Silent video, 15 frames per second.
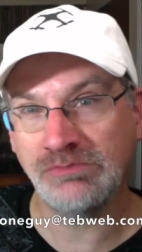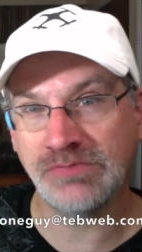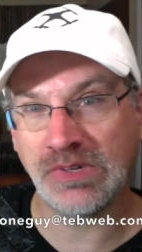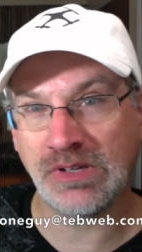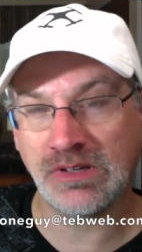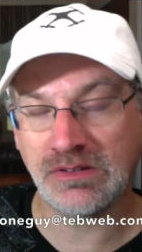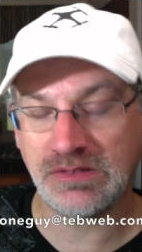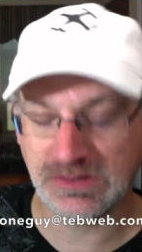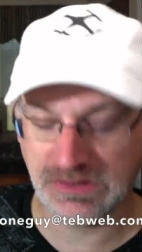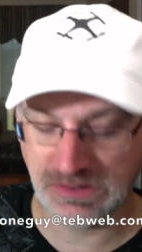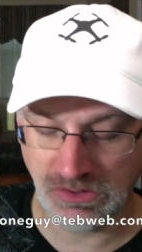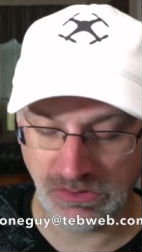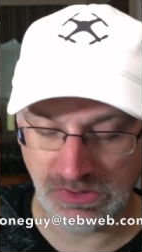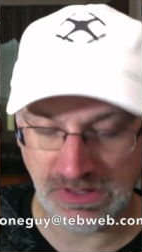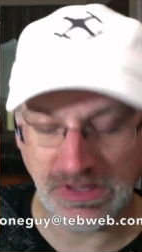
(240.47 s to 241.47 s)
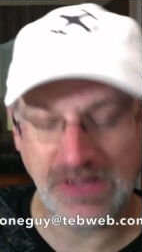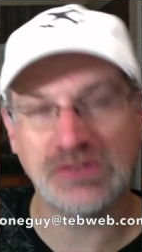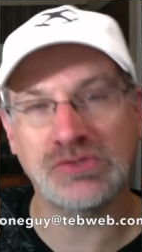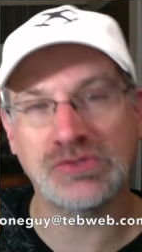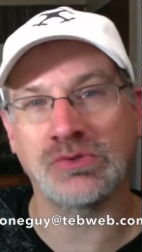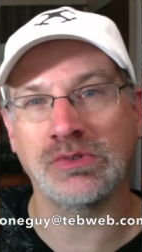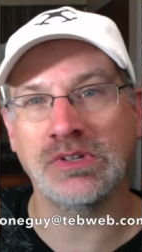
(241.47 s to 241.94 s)
let's go with the
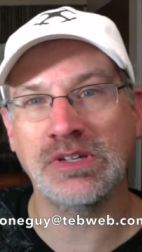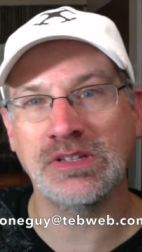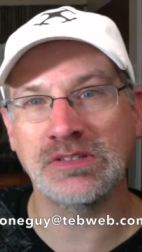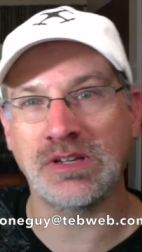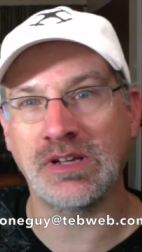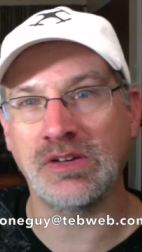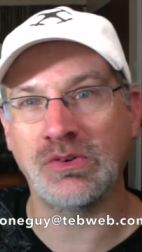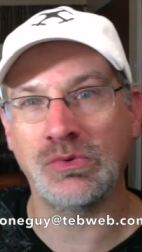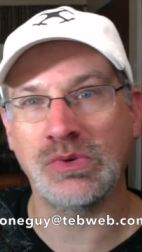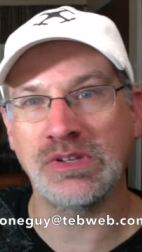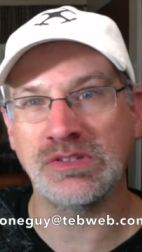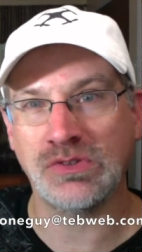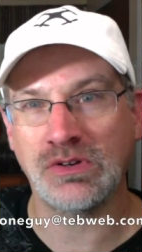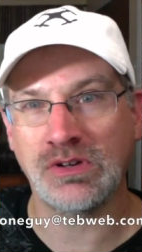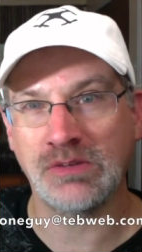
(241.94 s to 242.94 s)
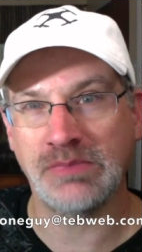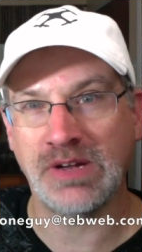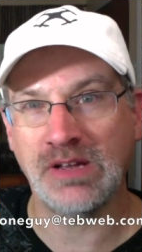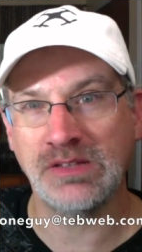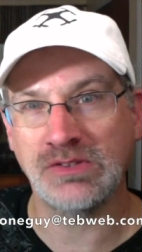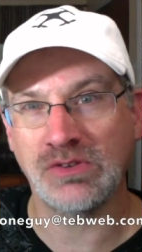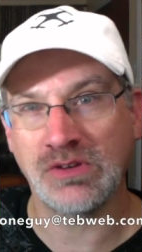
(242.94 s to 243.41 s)
next story. As I always talk
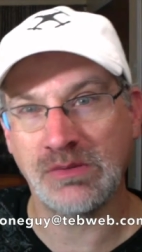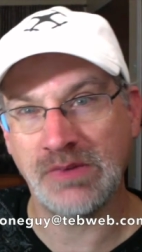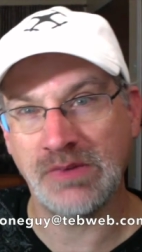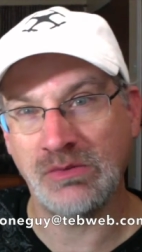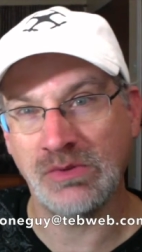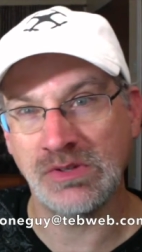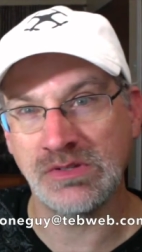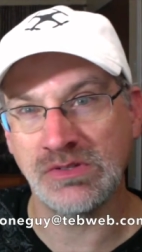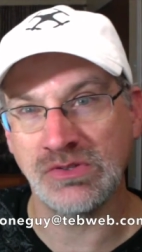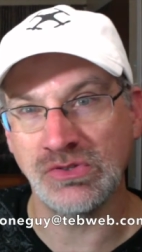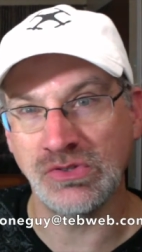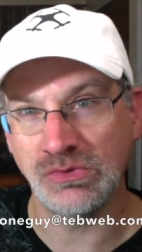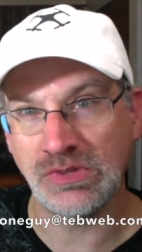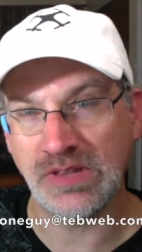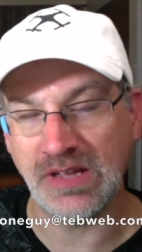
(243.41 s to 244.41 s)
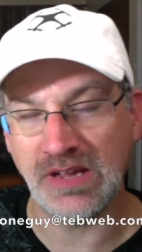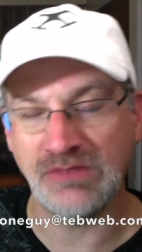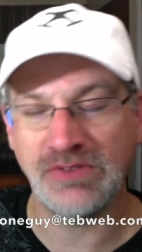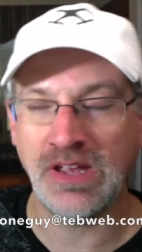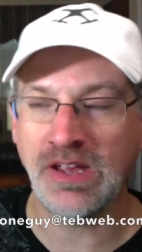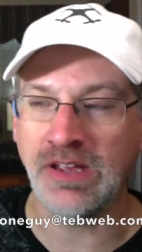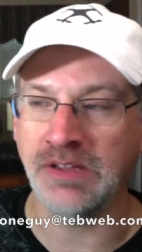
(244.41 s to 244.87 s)
about what's new with the
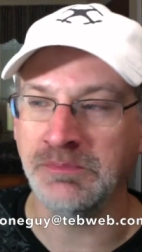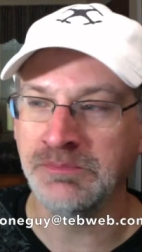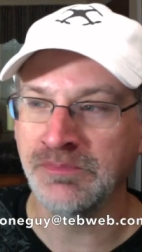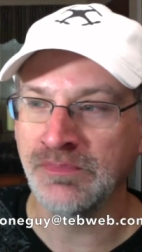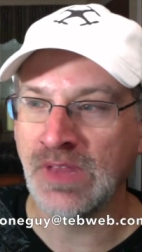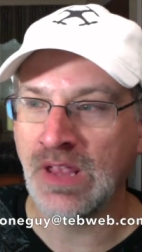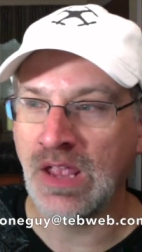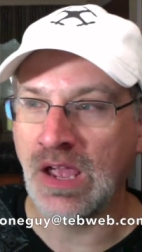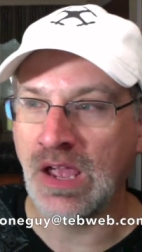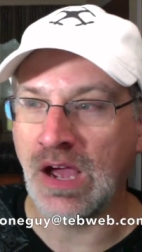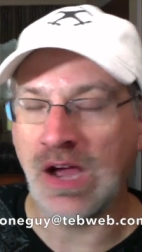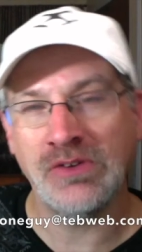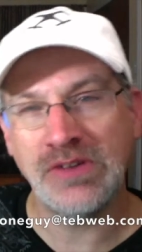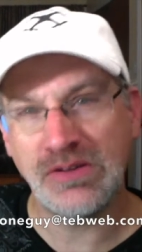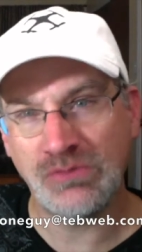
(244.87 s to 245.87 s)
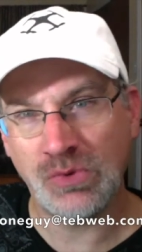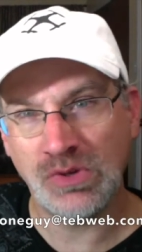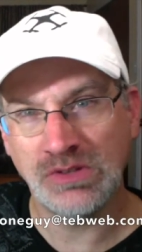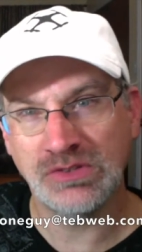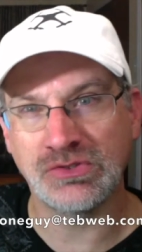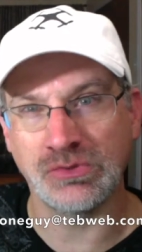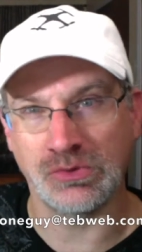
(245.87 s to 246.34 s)
FAA. I only have
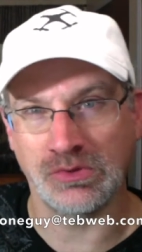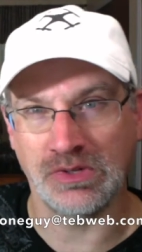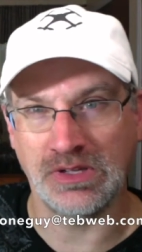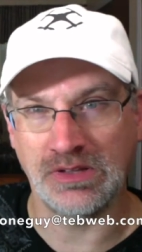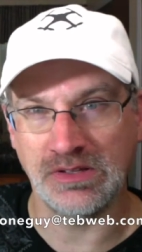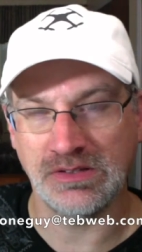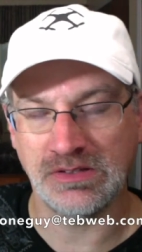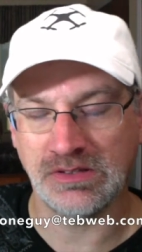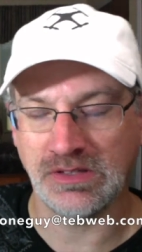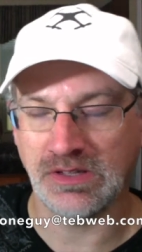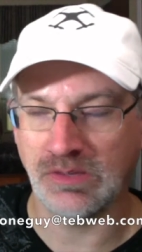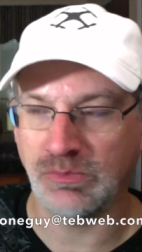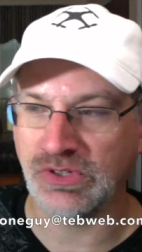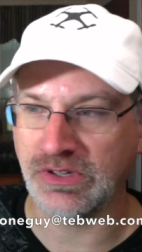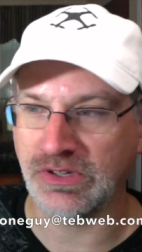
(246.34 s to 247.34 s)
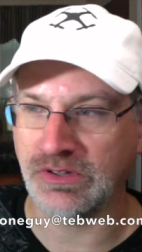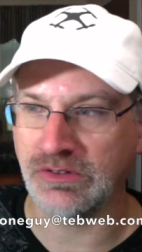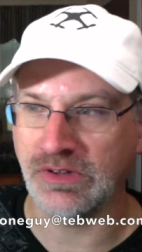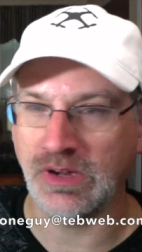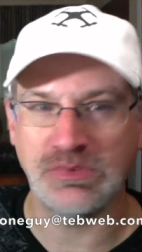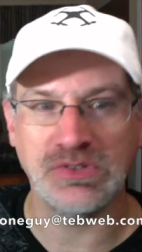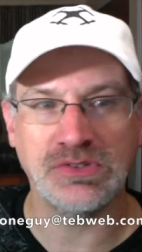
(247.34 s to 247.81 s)
one story this
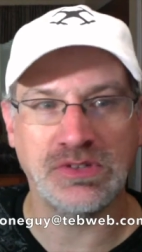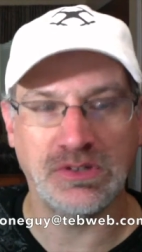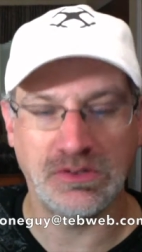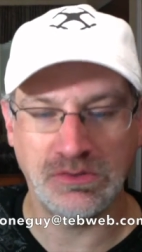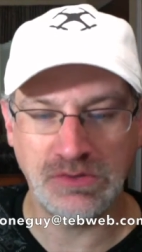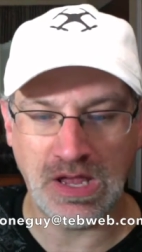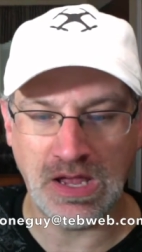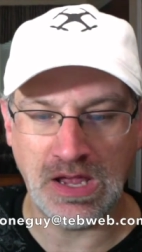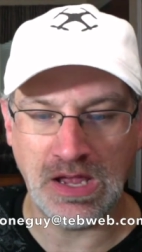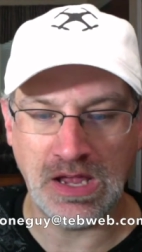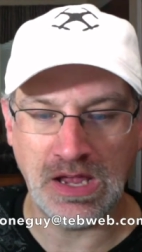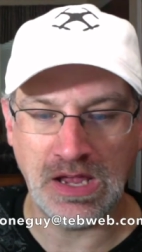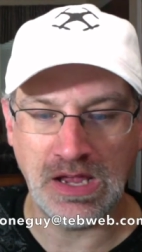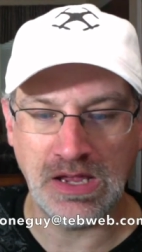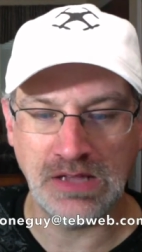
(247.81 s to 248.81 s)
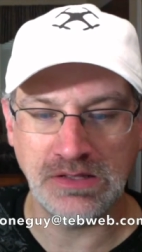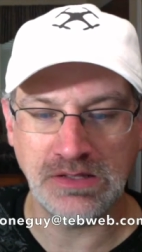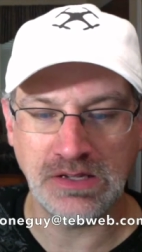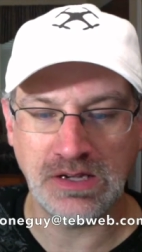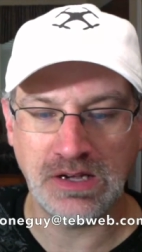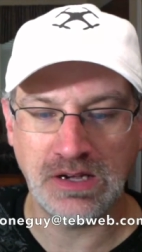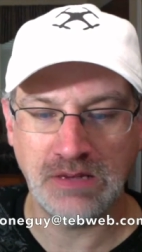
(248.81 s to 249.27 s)
particular episode, and
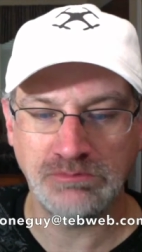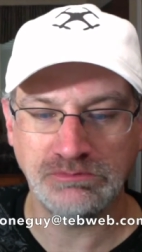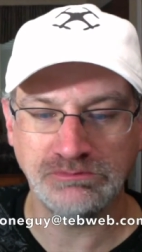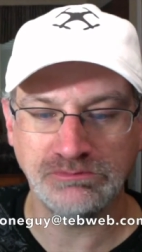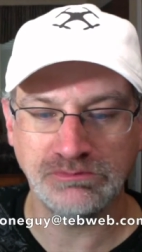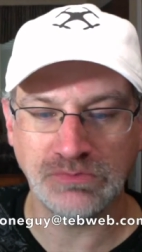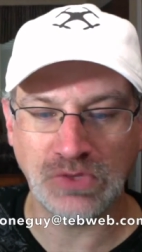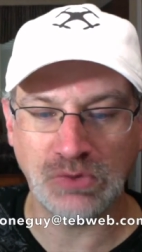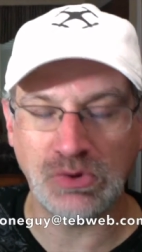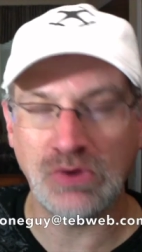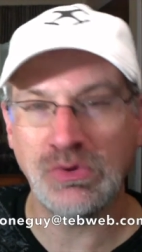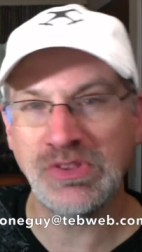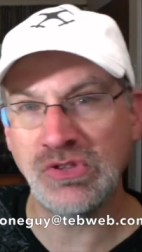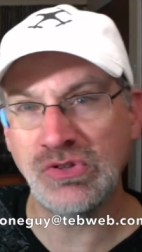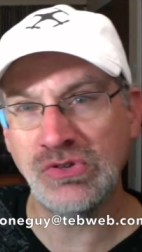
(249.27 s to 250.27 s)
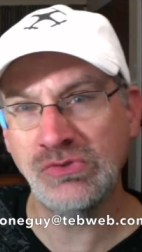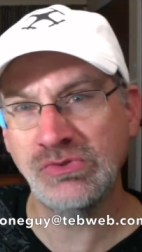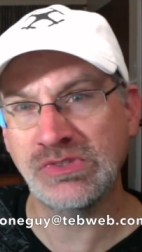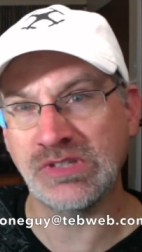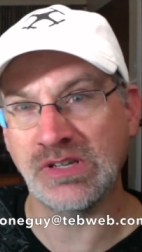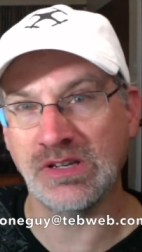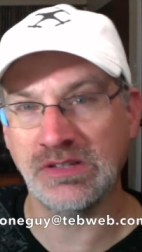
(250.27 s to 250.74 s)
well, what the
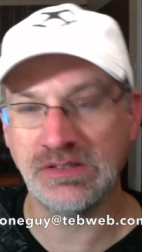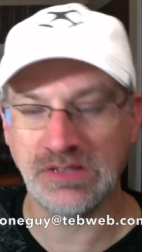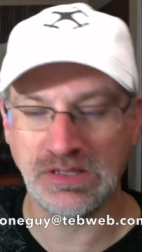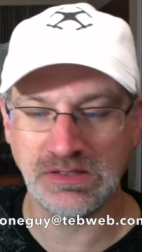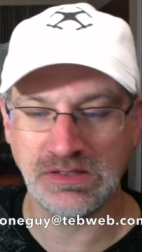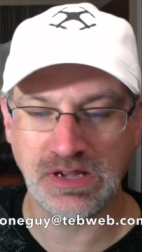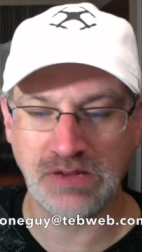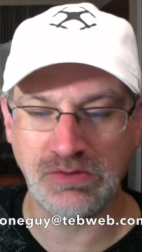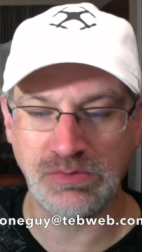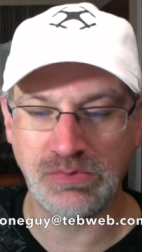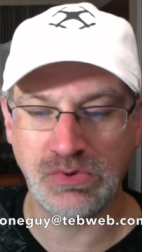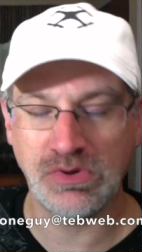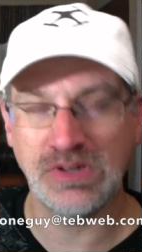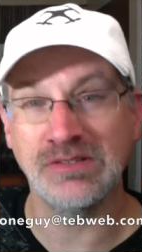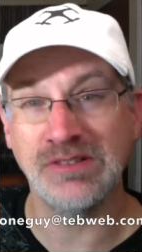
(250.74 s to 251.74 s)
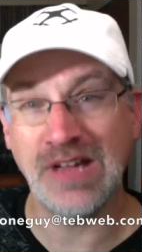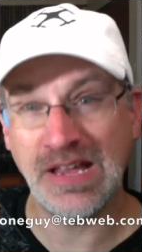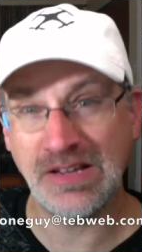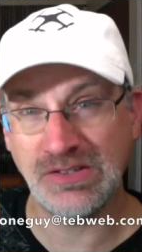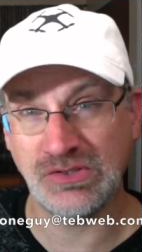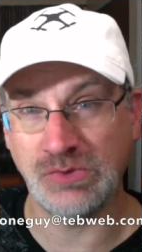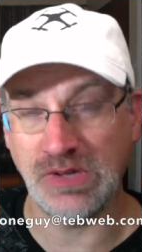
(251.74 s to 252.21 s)
news is, as I reported
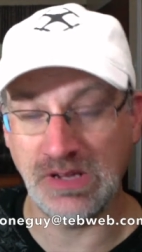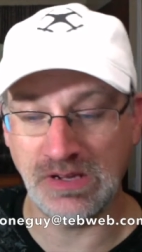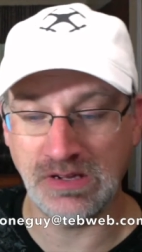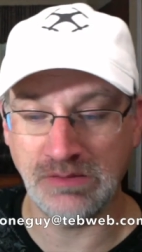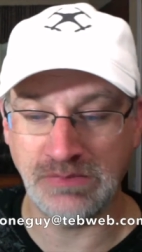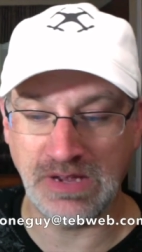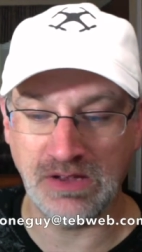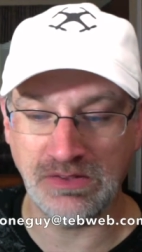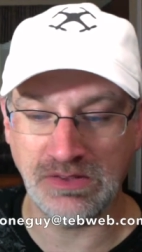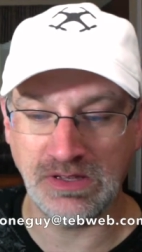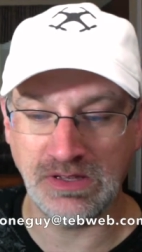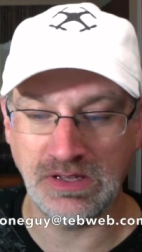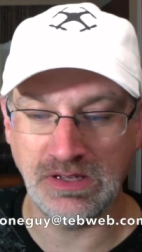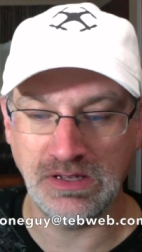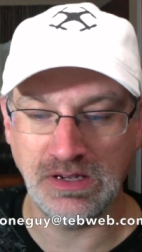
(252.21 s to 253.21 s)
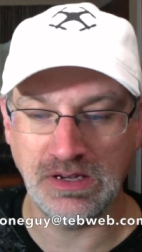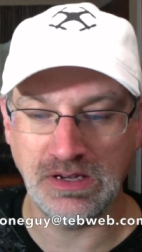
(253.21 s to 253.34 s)
last week about the